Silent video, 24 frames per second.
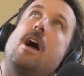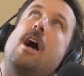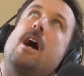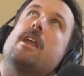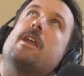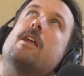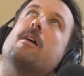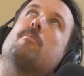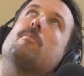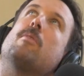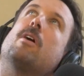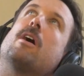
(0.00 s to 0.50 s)

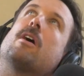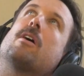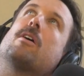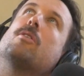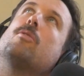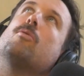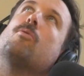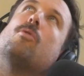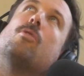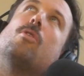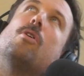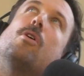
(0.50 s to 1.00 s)
And I'm like,
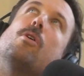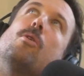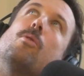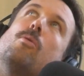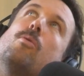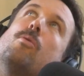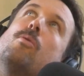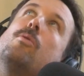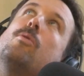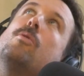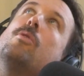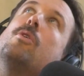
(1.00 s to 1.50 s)
whoa,
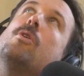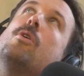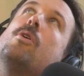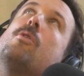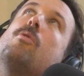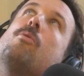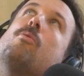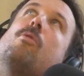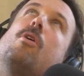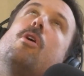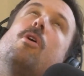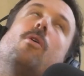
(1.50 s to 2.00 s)

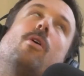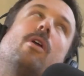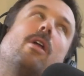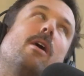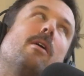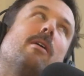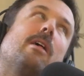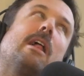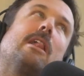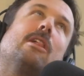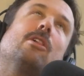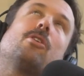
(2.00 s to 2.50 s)
whoa. And
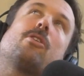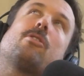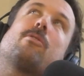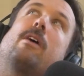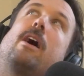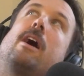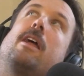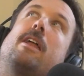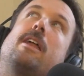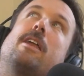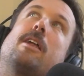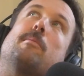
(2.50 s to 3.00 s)
I look
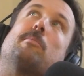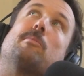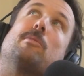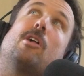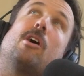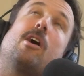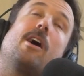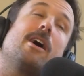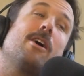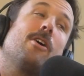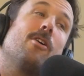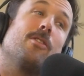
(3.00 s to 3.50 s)
around and I'm
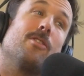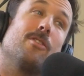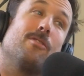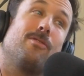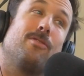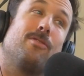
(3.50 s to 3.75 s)
lying on the